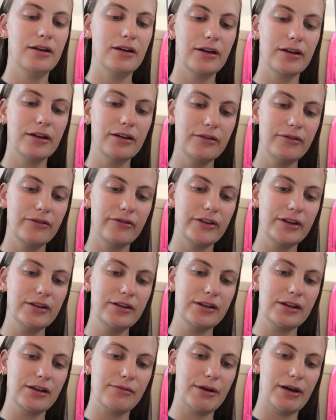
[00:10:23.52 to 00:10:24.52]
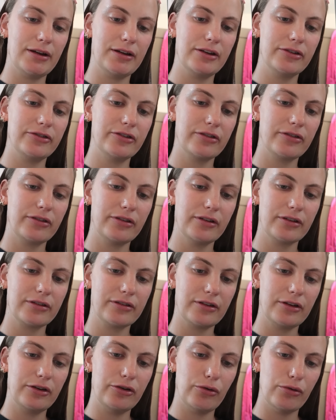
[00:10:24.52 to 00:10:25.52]
a good feeling about it. It just
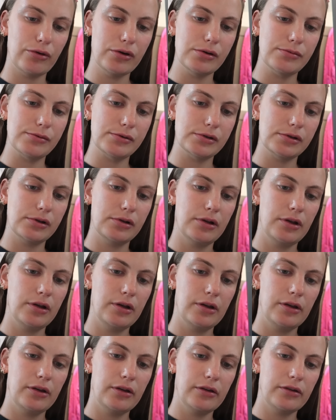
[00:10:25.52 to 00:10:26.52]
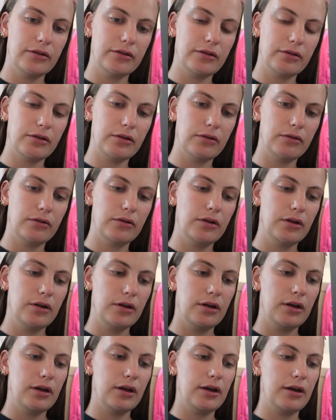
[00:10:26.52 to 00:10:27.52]
looks adorable. So,
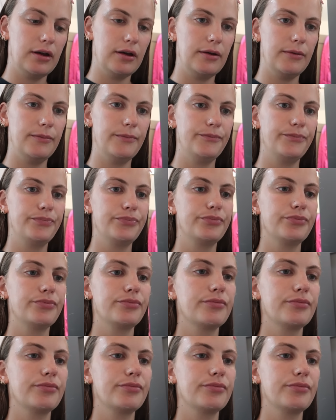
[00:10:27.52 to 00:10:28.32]
um,